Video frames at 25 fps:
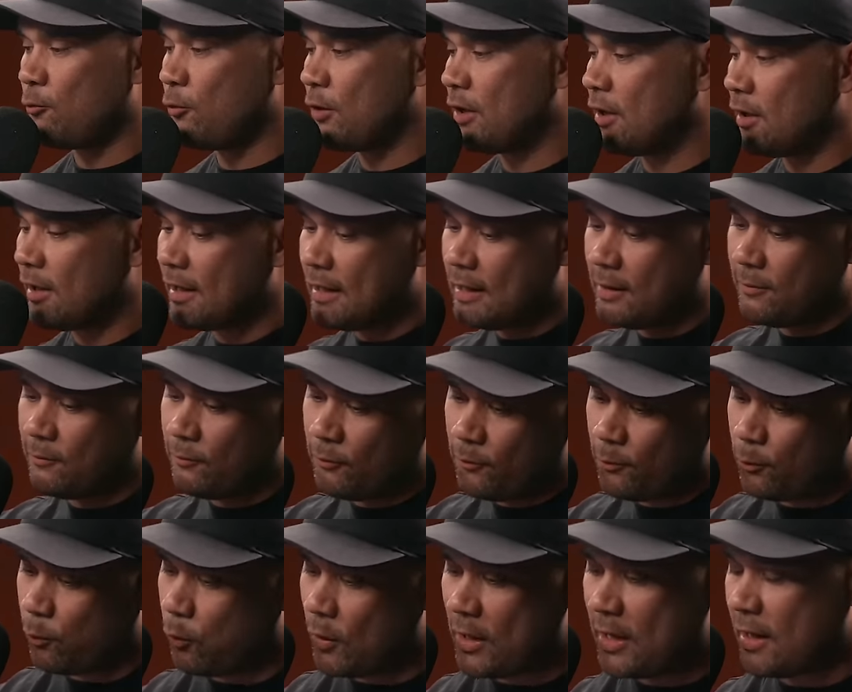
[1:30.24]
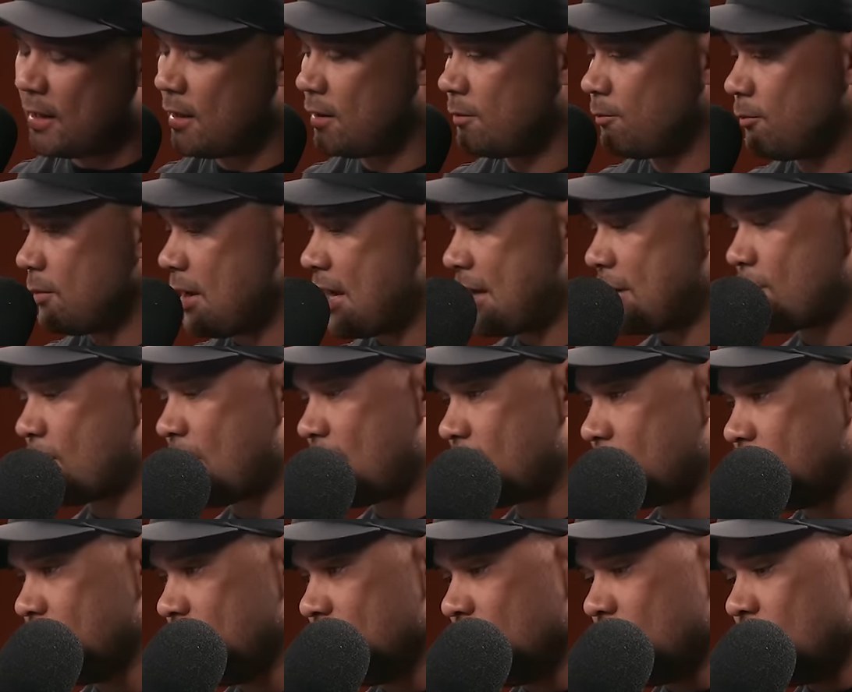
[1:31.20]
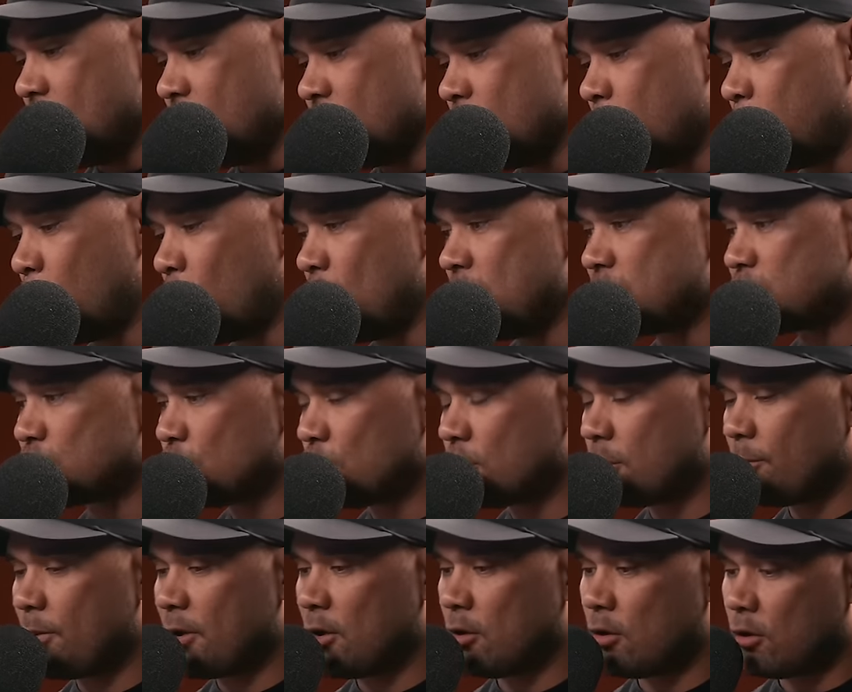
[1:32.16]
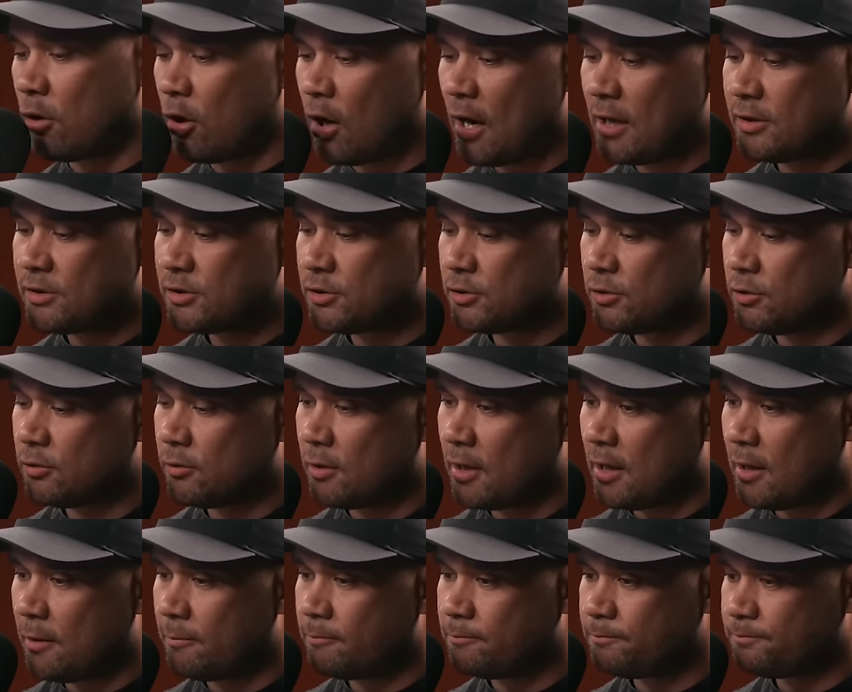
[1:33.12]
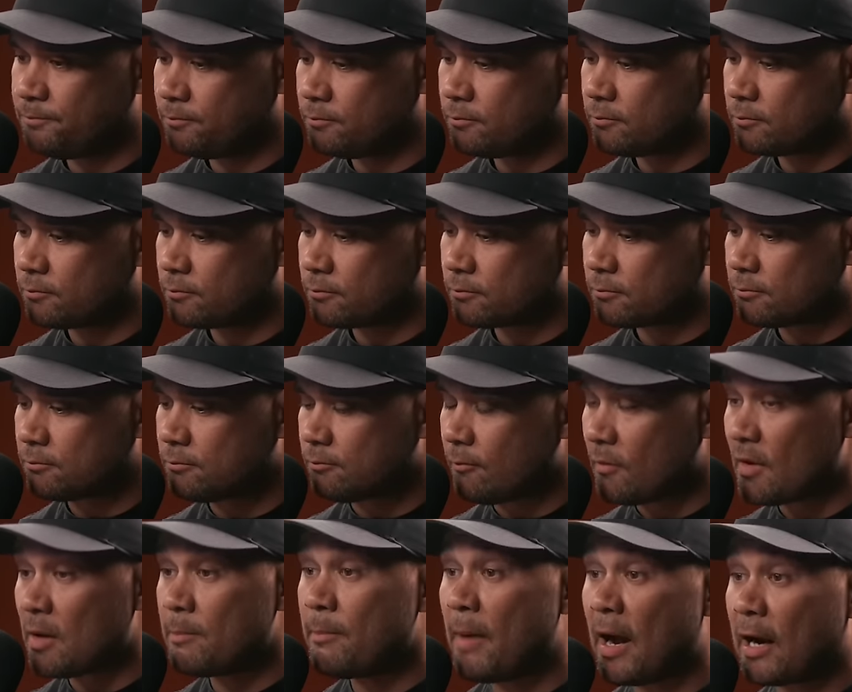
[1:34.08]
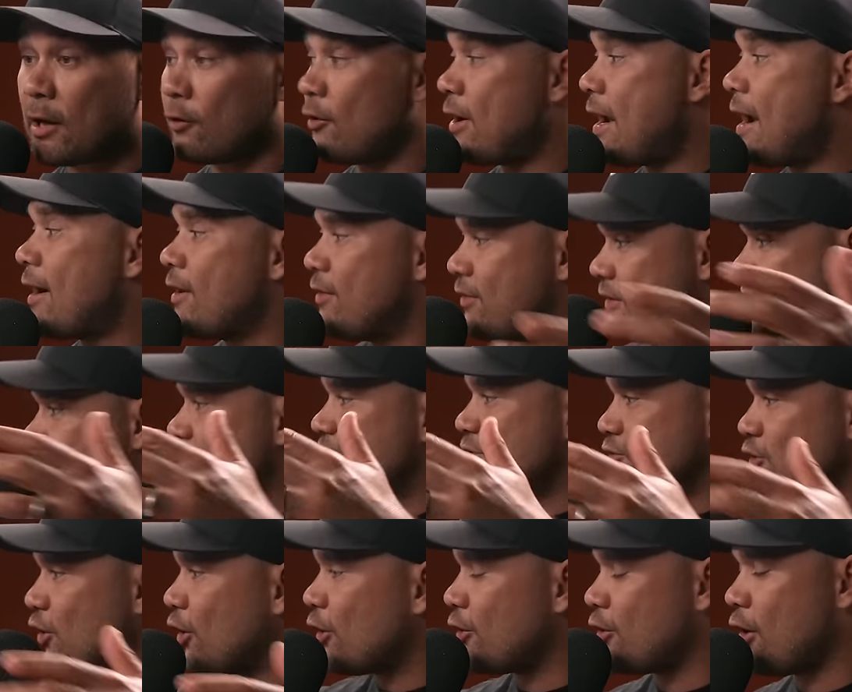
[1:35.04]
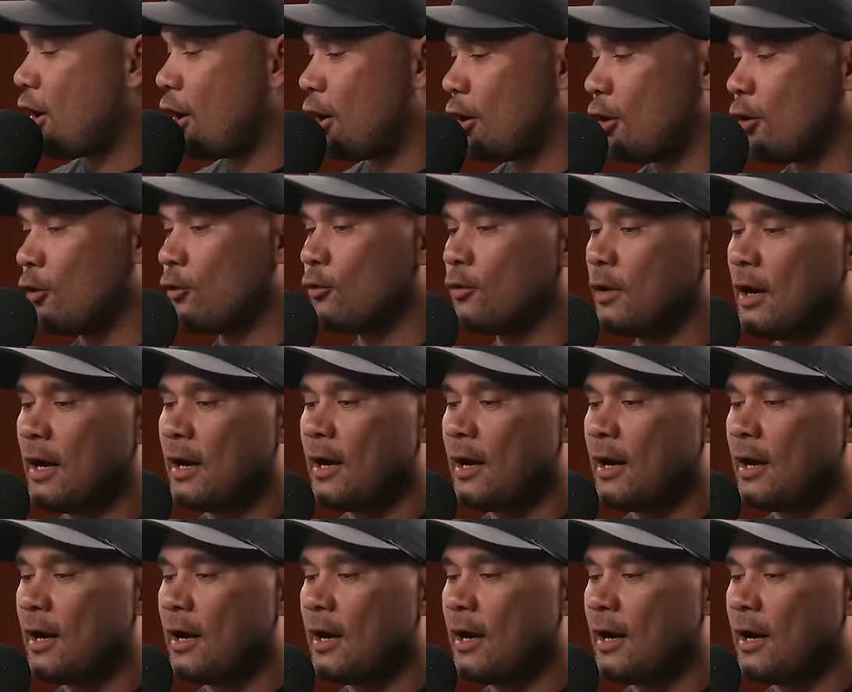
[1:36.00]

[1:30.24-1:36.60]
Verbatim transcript: So really weird. Anyway, the boys sort of be all right to um, muck around in this certain hole,